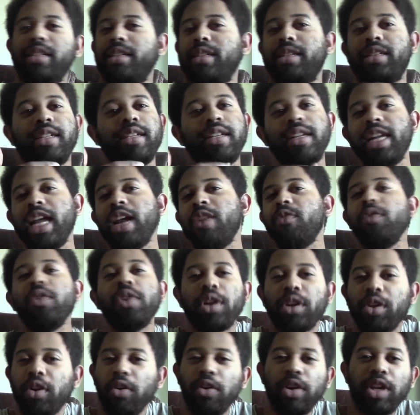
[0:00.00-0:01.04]
did it ever
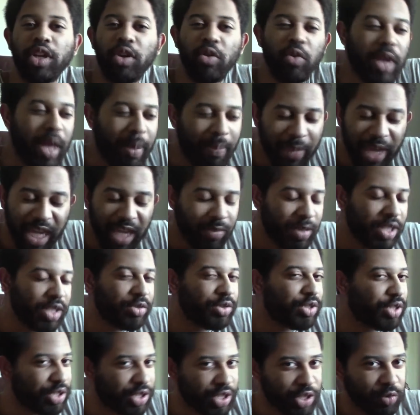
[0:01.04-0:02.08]
occur to you that maybe you
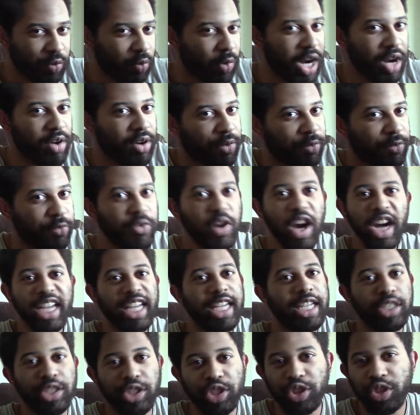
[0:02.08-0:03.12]
should just wear a
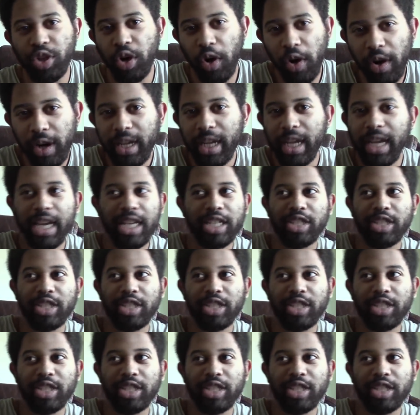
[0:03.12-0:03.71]
fucking shirt